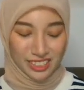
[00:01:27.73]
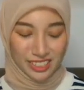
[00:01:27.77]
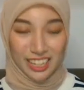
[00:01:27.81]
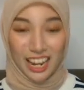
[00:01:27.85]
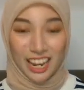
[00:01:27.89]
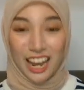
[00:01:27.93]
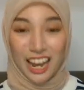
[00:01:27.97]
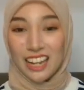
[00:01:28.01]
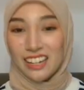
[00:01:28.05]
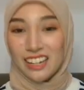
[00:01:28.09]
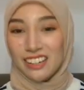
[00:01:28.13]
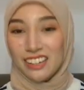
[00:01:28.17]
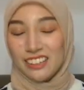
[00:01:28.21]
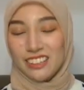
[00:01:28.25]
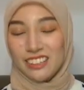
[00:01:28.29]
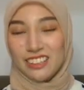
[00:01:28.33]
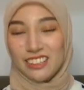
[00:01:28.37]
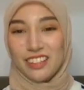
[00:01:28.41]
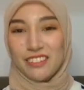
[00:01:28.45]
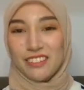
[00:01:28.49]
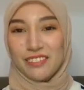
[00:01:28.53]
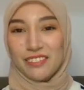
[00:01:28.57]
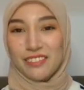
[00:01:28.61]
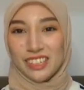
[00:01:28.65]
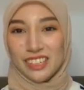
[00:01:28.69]
The higher the
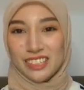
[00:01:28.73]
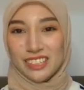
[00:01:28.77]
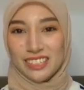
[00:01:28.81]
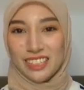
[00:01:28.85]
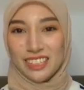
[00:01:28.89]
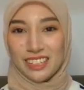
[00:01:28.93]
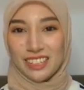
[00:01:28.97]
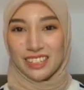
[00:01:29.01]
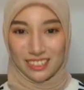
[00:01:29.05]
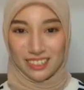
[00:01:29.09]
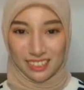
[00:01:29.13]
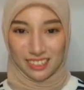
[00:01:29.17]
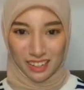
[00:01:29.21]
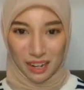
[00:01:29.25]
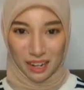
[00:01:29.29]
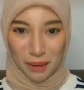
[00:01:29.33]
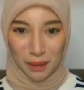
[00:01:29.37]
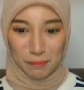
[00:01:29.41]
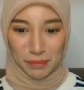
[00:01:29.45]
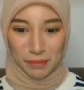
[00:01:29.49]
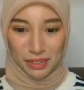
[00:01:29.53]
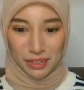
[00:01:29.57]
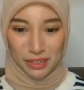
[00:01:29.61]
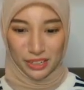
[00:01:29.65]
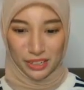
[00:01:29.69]
leverage that the
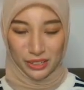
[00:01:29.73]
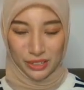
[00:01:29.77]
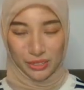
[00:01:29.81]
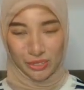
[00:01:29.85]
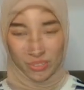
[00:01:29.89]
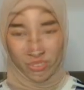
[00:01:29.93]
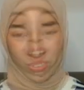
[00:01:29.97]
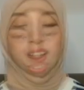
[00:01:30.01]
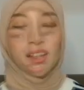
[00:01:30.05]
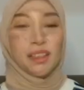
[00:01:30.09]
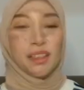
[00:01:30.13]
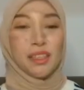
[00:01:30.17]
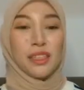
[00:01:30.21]
company uses,